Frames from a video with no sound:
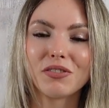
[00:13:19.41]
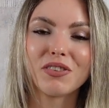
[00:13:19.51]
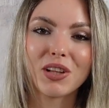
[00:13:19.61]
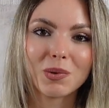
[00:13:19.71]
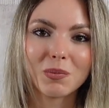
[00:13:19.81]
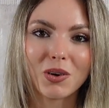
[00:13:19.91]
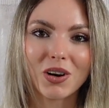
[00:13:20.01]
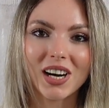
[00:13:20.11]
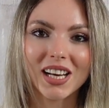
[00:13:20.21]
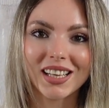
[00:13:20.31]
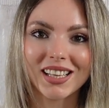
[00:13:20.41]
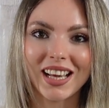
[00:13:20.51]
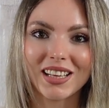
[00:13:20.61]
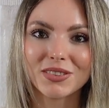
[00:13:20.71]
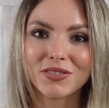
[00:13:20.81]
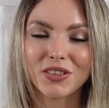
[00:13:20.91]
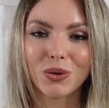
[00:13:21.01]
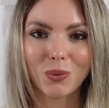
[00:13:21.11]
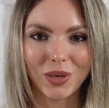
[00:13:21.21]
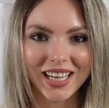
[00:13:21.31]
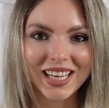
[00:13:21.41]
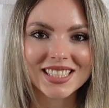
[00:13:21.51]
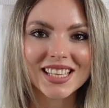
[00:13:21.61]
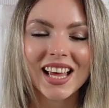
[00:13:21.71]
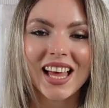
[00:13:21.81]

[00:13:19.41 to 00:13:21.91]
film more in the next few weeks,